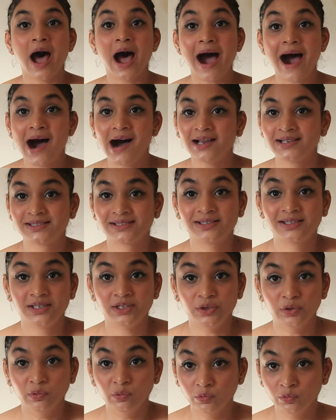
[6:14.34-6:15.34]

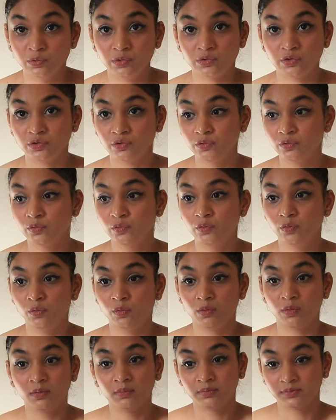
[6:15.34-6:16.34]
ask you to
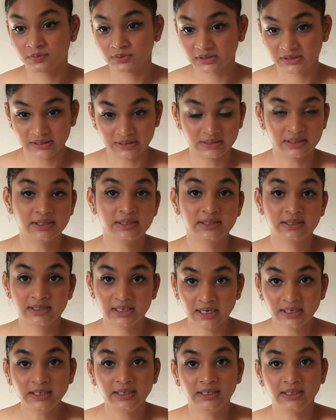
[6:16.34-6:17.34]
sit and
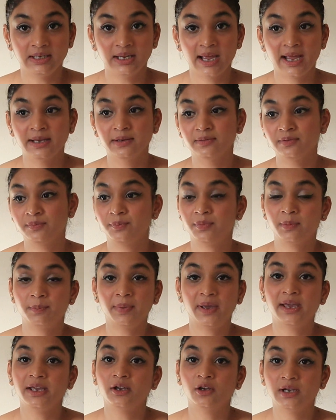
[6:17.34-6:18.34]
study and
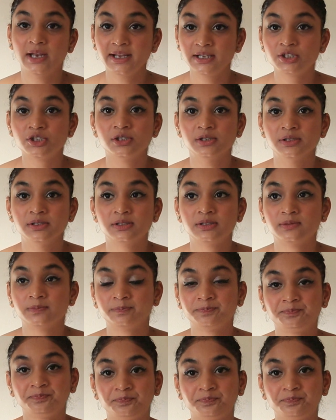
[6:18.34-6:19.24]
prepare your lectures.